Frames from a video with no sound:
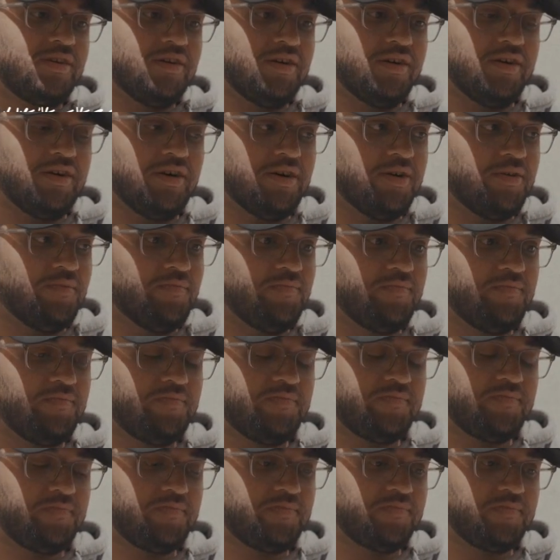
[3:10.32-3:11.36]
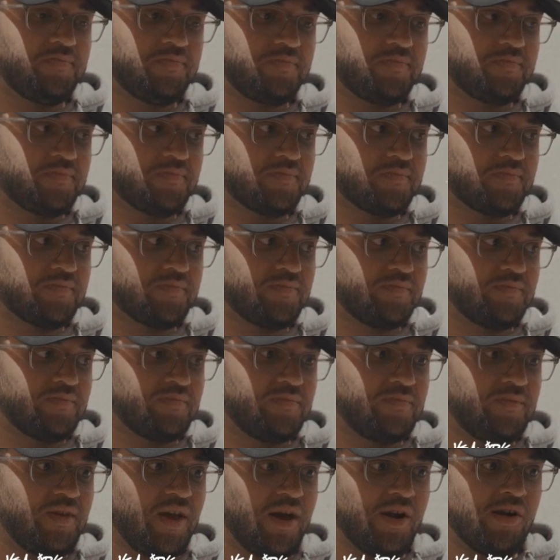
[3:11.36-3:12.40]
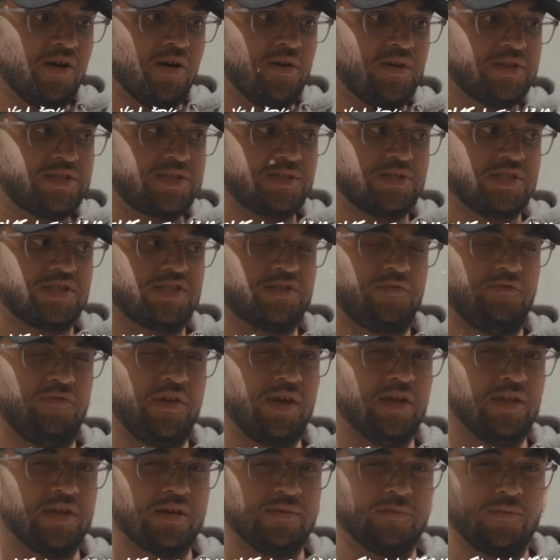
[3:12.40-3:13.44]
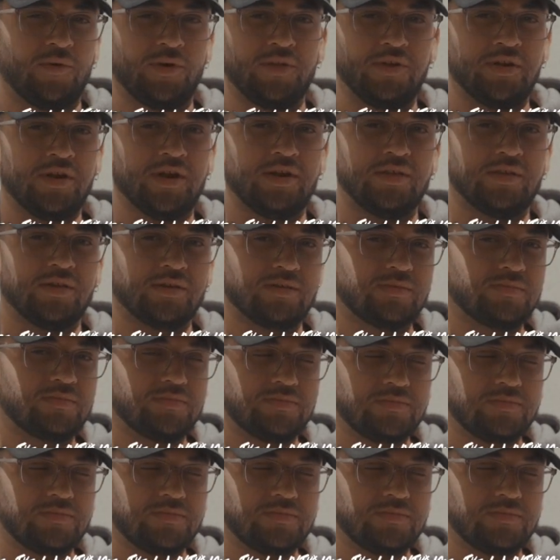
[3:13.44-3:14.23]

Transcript: Um, yeah, I don't know. It's it's a feeling more than anything.